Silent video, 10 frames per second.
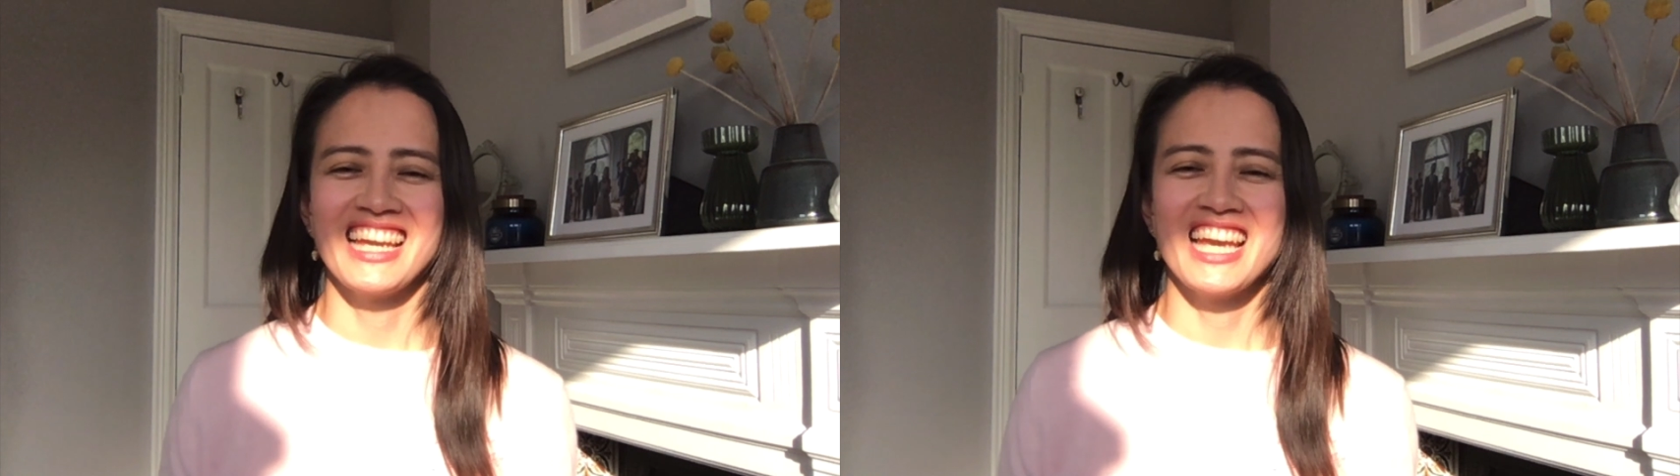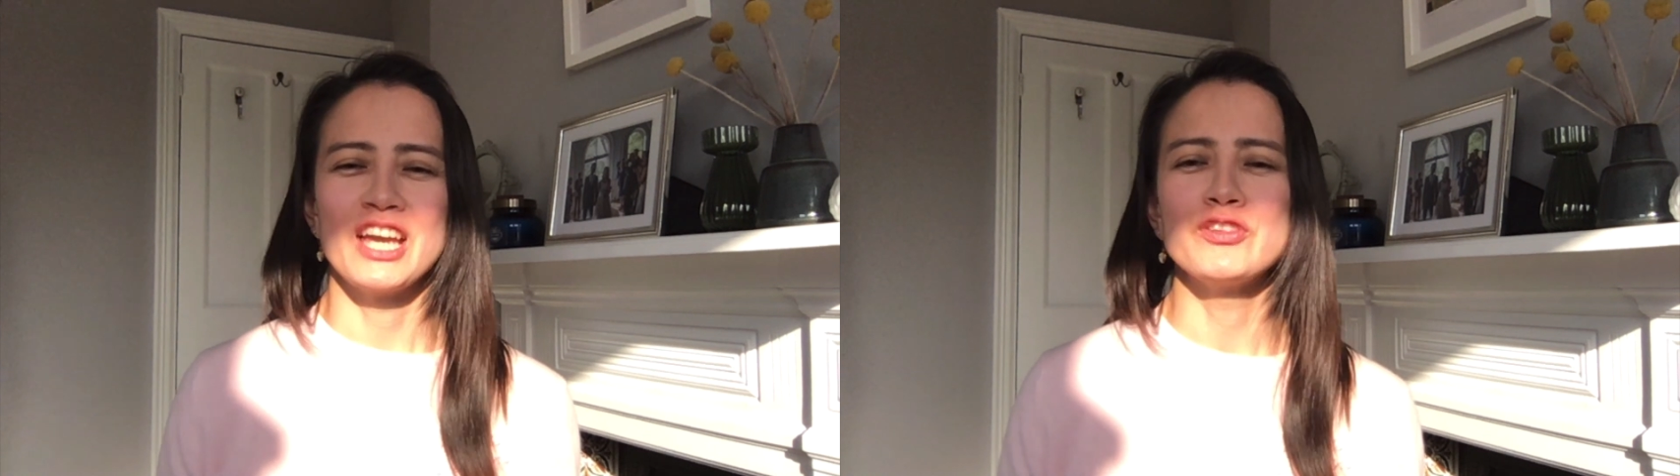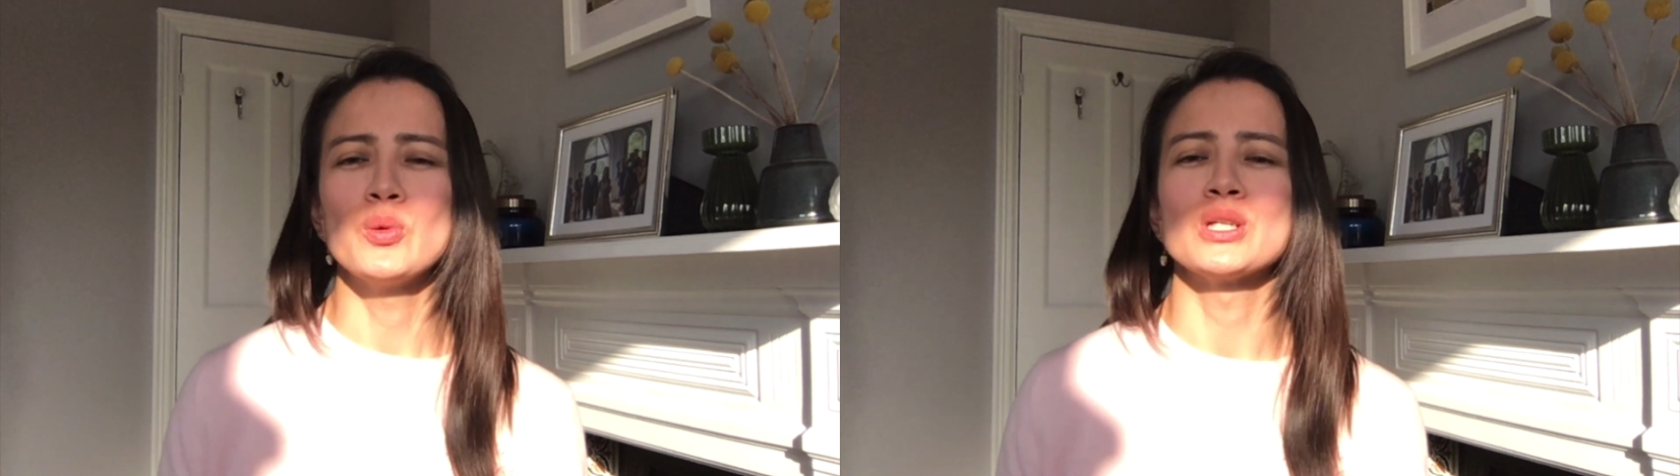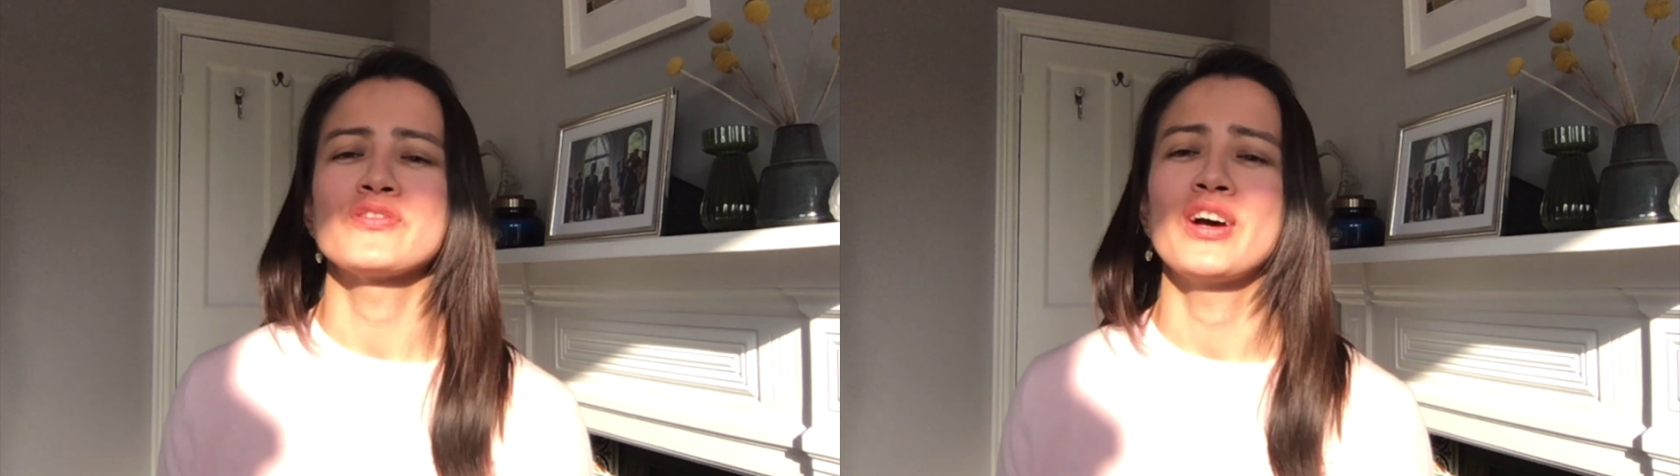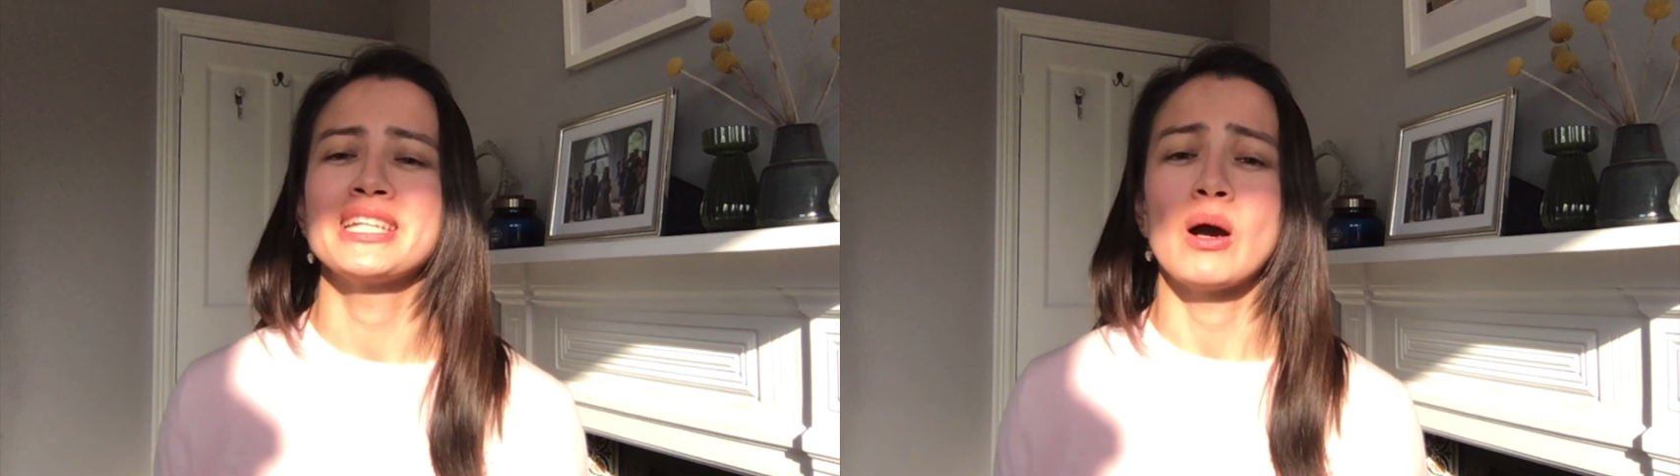if you want to
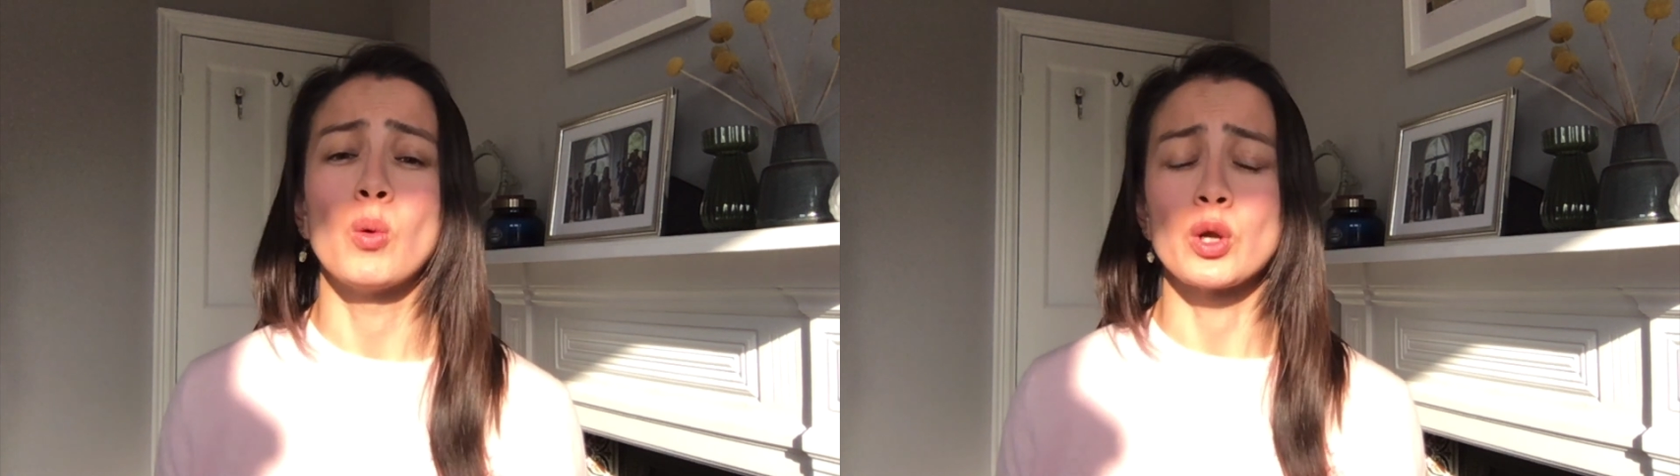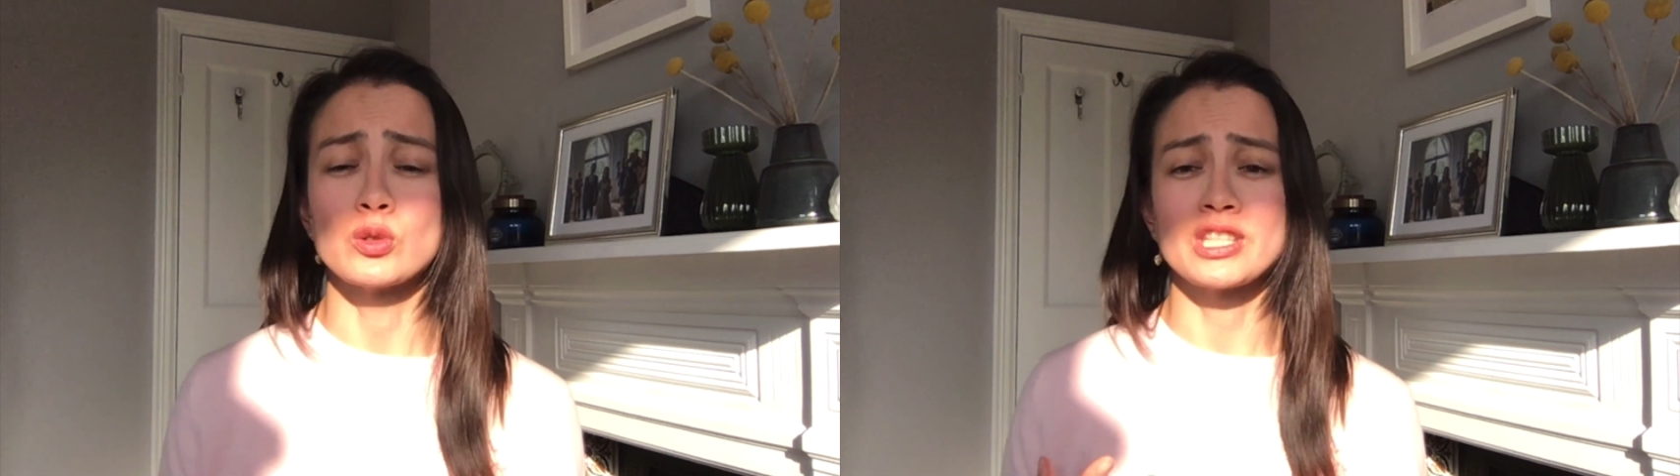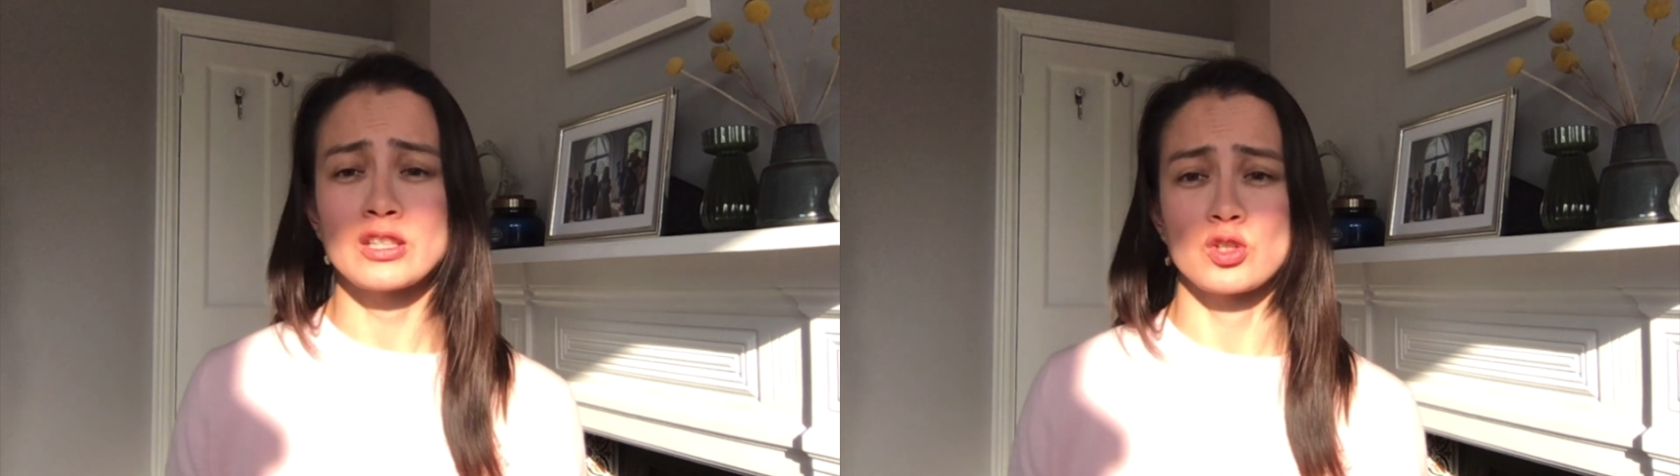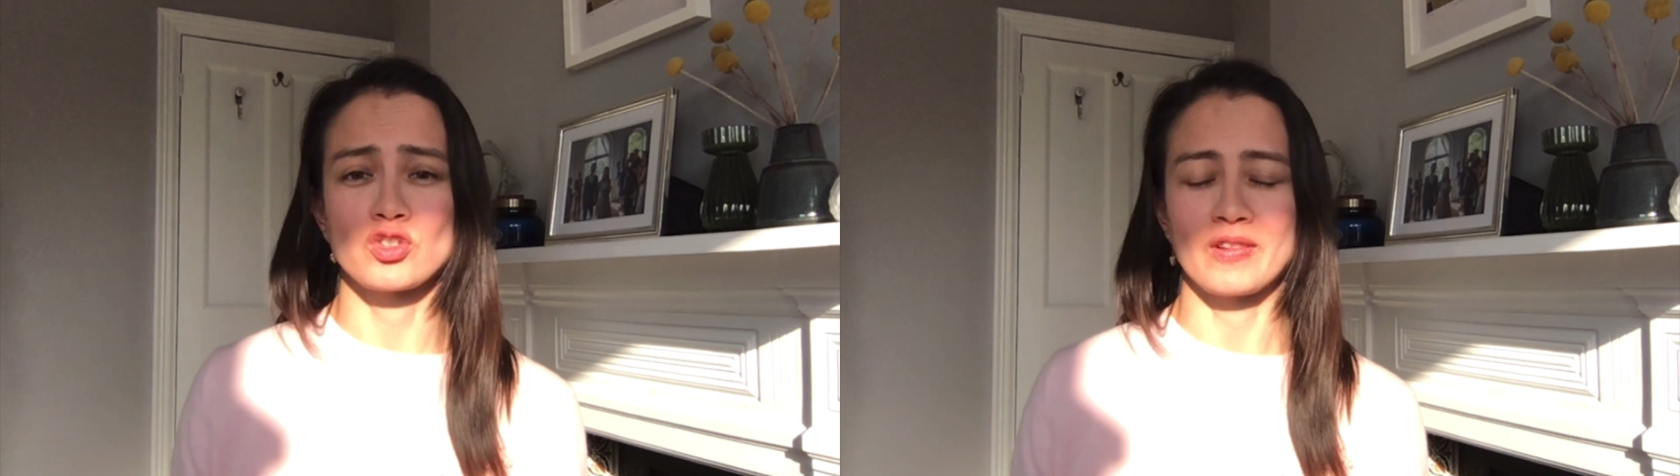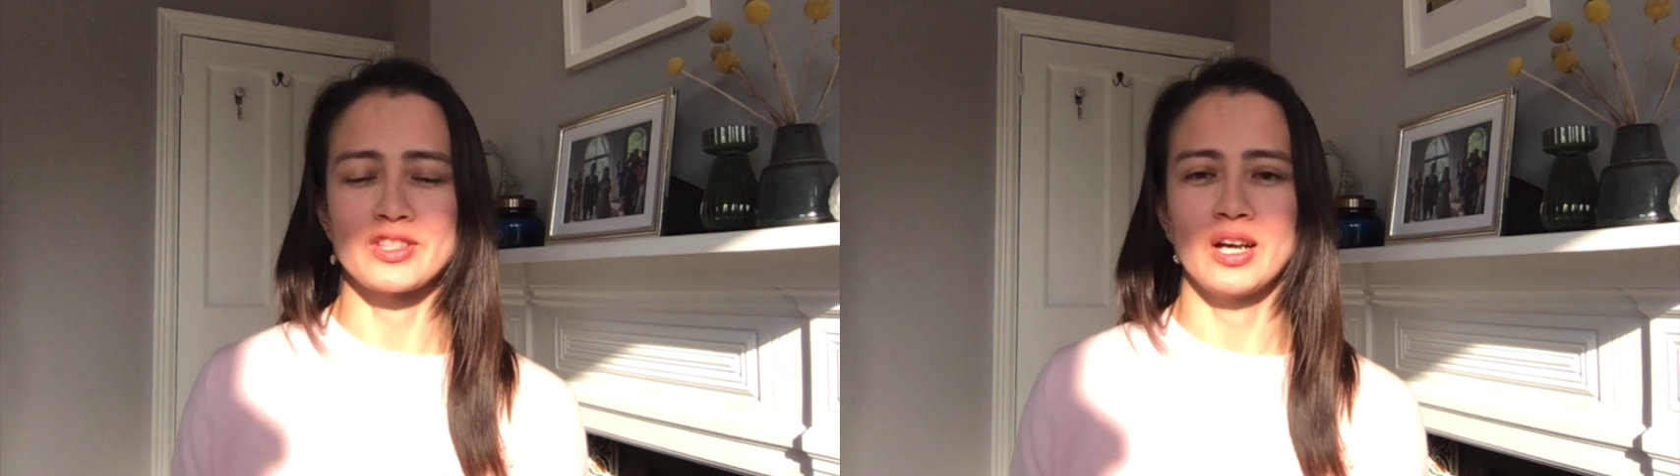find out what your signature
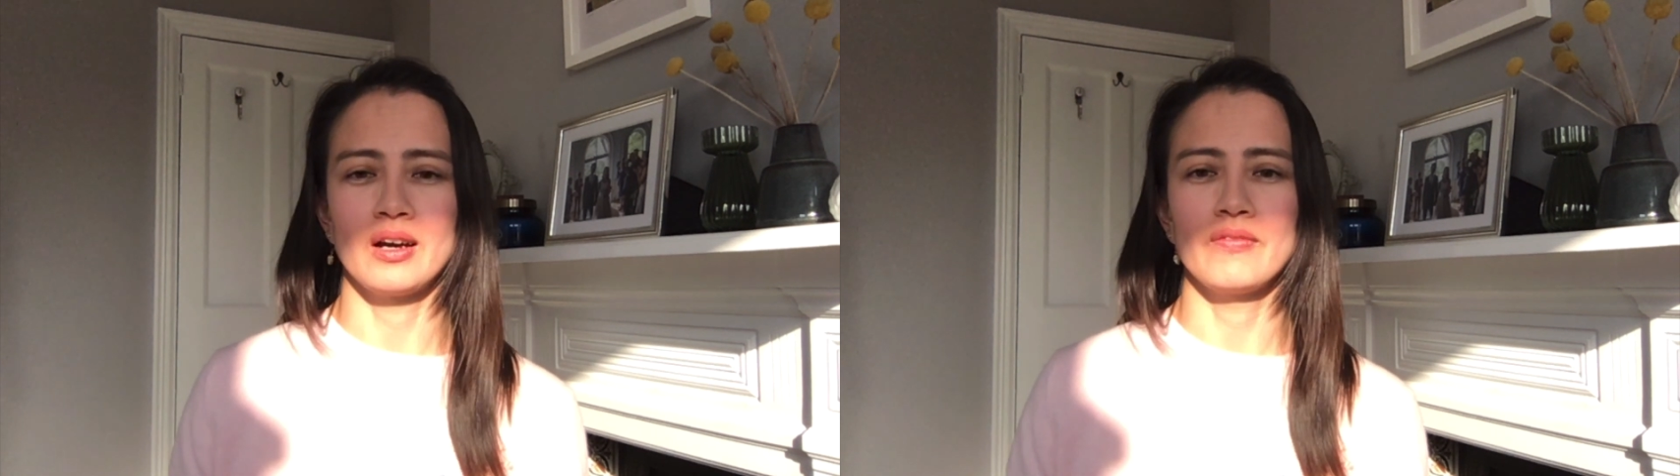strengths are,